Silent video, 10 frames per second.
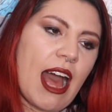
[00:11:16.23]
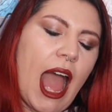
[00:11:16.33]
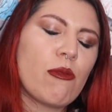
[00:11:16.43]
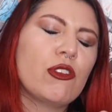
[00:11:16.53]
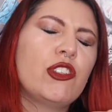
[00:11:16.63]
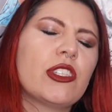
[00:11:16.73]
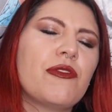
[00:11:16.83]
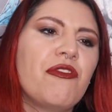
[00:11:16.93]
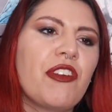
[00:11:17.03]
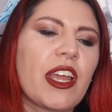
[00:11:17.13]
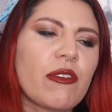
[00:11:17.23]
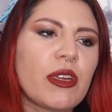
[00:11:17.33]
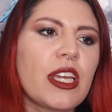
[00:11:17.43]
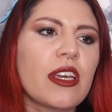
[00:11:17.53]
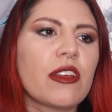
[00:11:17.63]
I was just
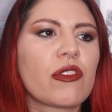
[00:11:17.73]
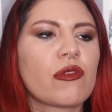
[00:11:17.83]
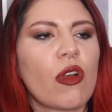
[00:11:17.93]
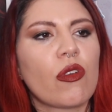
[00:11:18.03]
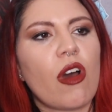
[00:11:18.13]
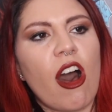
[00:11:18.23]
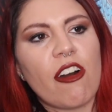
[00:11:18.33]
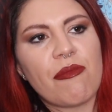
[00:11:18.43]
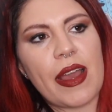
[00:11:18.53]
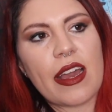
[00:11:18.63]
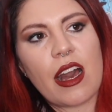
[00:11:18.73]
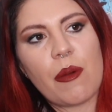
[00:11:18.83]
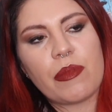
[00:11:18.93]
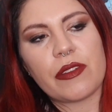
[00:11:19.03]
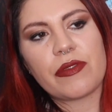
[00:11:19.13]
very thrown off by a
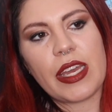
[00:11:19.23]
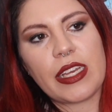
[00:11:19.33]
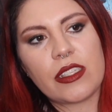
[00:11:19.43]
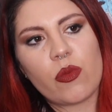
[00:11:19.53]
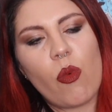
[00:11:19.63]
couple of things.